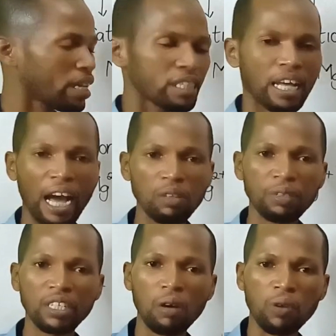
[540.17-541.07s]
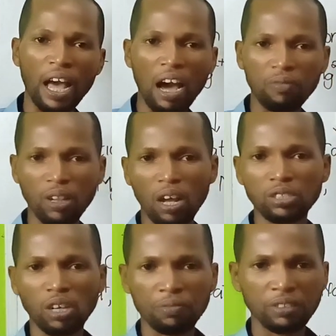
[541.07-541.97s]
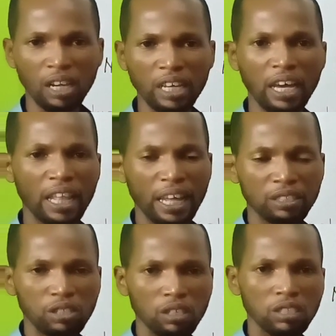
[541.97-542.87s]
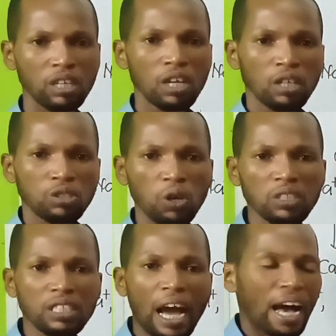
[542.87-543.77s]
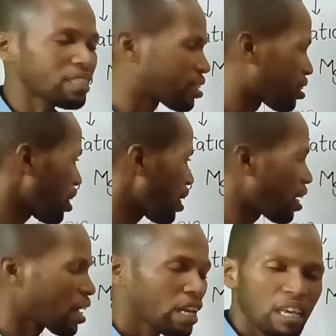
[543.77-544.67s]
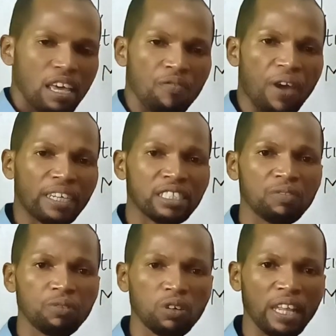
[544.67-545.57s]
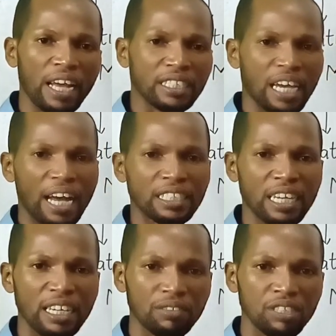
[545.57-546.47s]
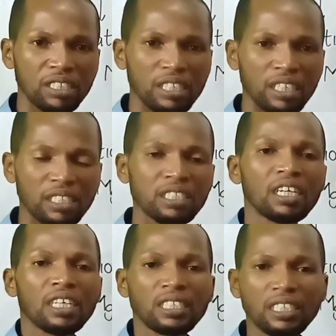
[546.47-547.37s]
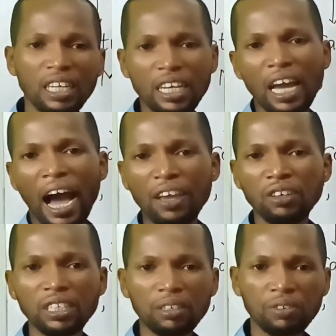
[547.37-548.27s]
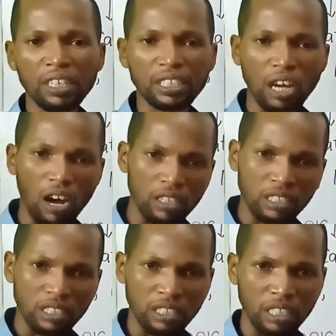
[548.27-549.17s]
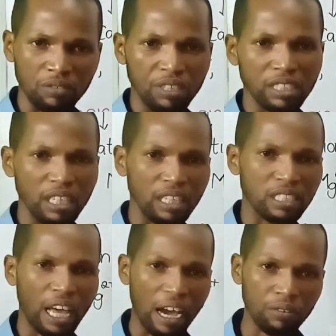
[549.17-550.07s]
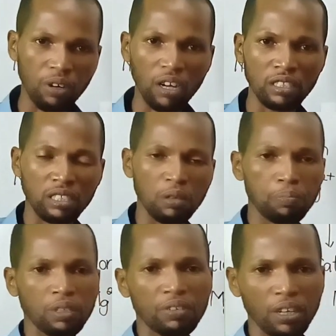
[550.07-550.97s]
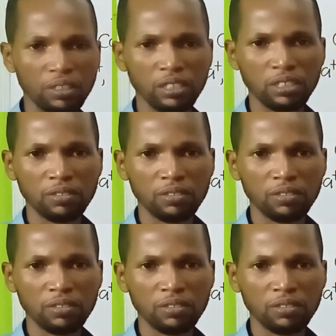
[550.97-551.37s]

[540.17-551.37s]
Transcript: in aluminium, we have loss of 3 electrons. So as the effective nuclear charge increases, the ionic radius decreases across the period.